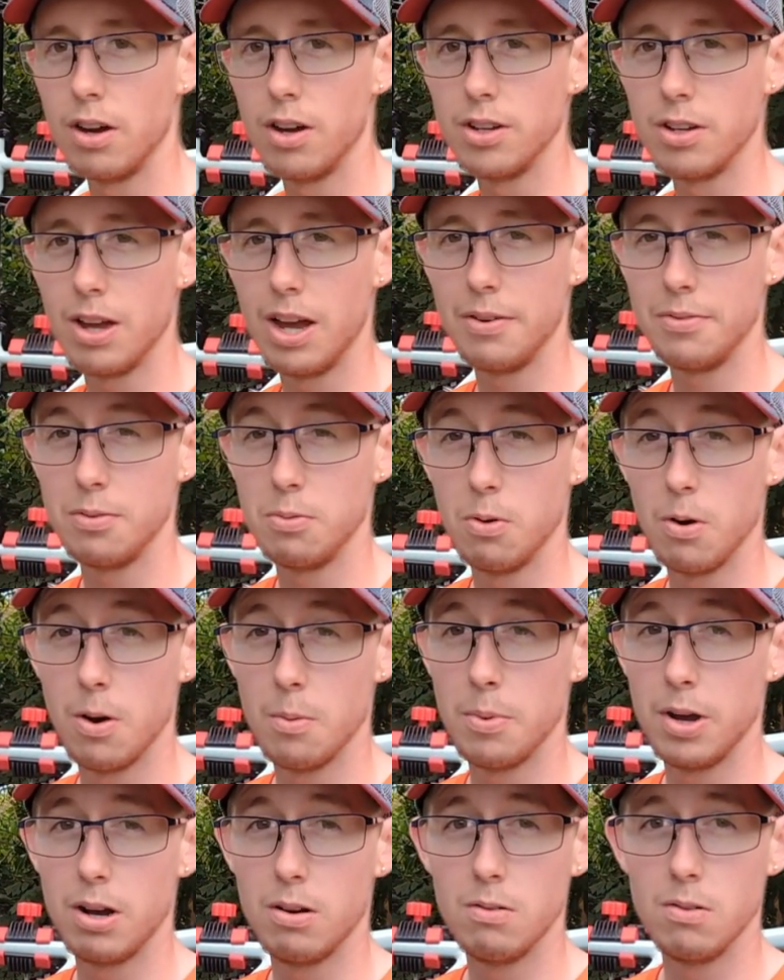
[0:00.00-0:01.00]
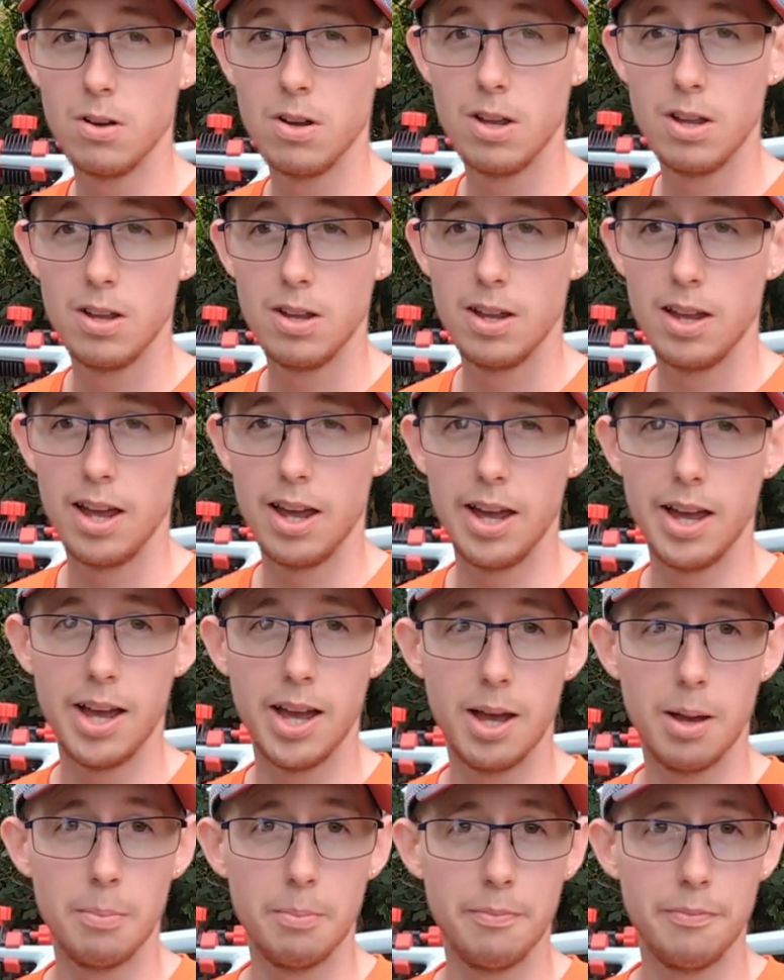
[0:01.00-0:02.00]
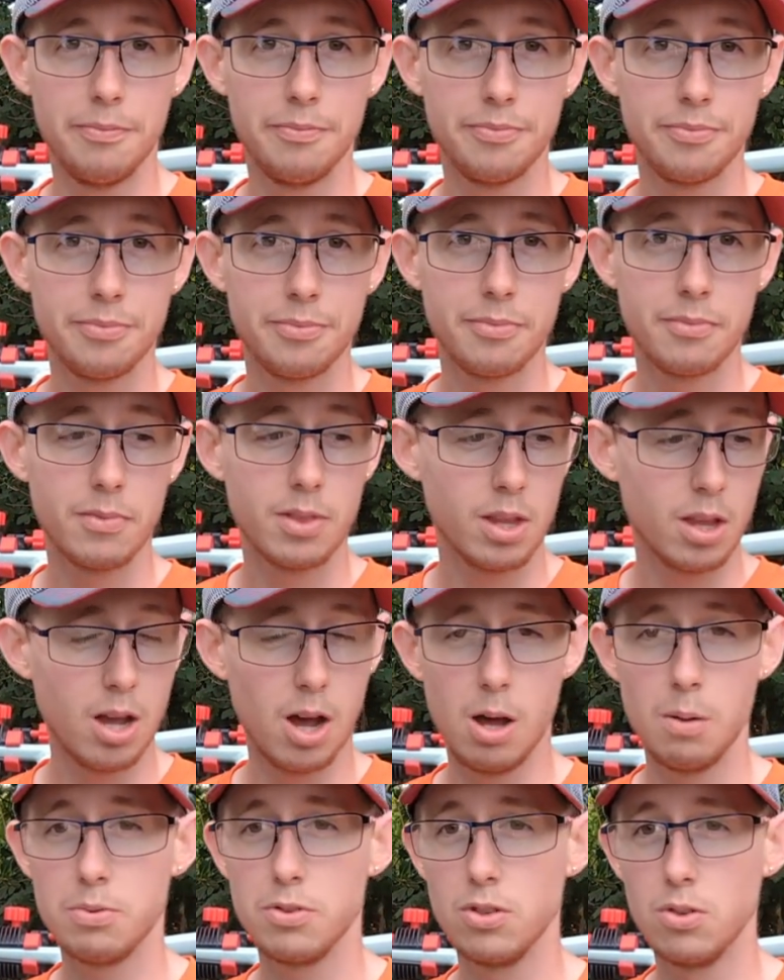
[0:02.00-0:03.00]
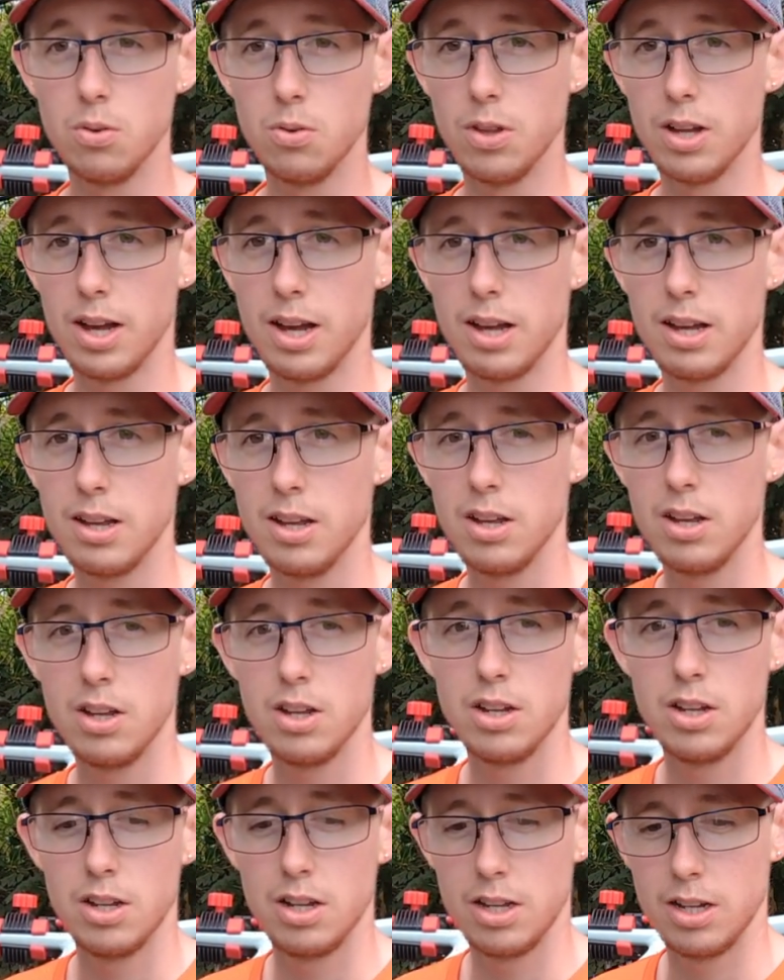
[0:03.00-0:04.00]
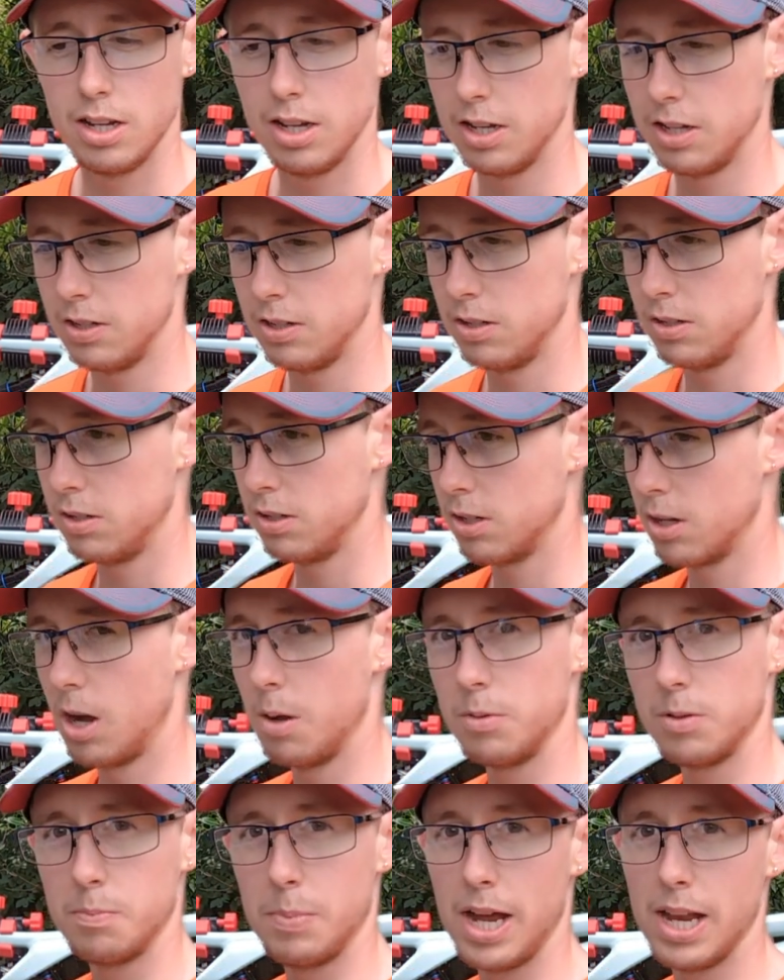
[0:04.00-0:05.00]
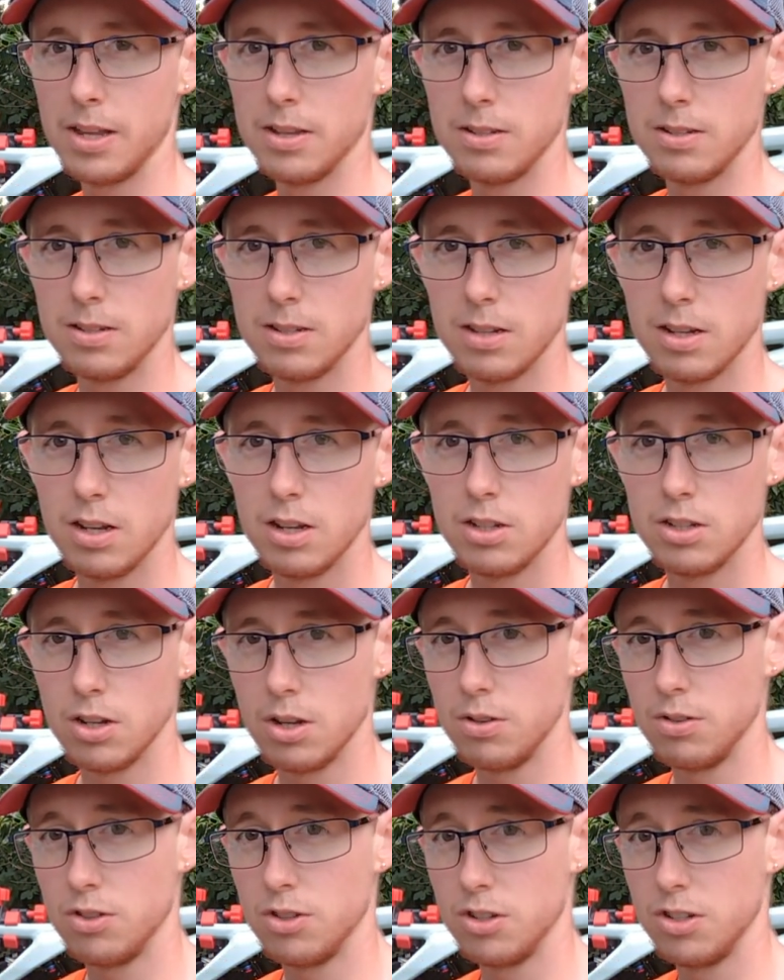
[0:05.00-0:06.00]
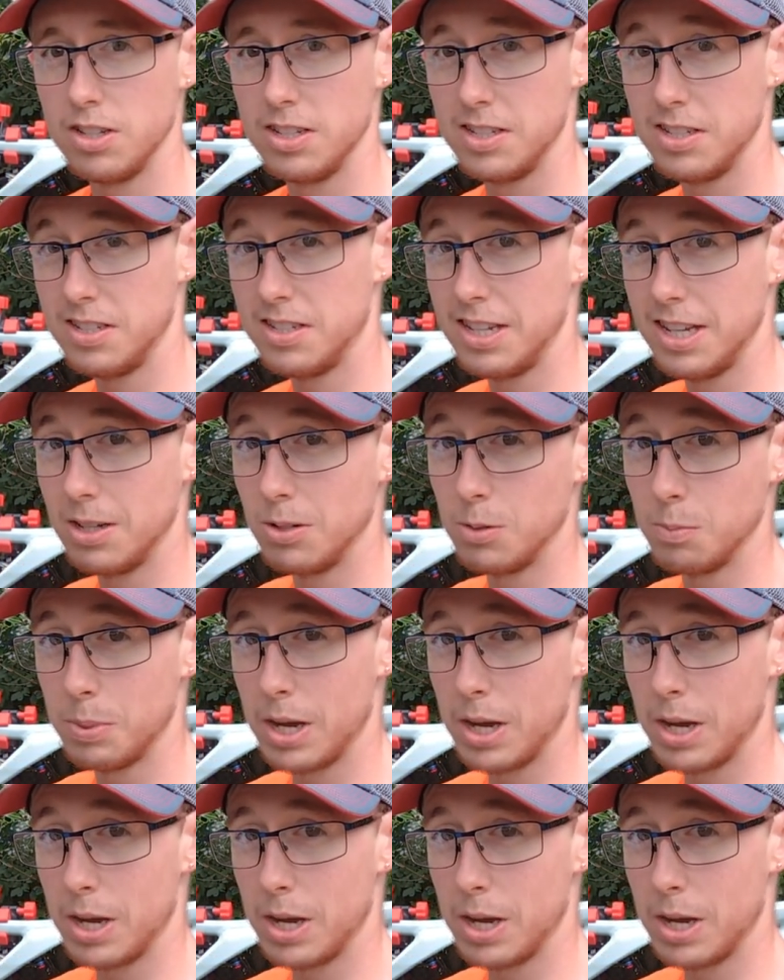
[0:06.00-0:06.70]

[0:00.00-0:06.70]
I don't have to worry about um, cops and all that and cops banners so it's sealed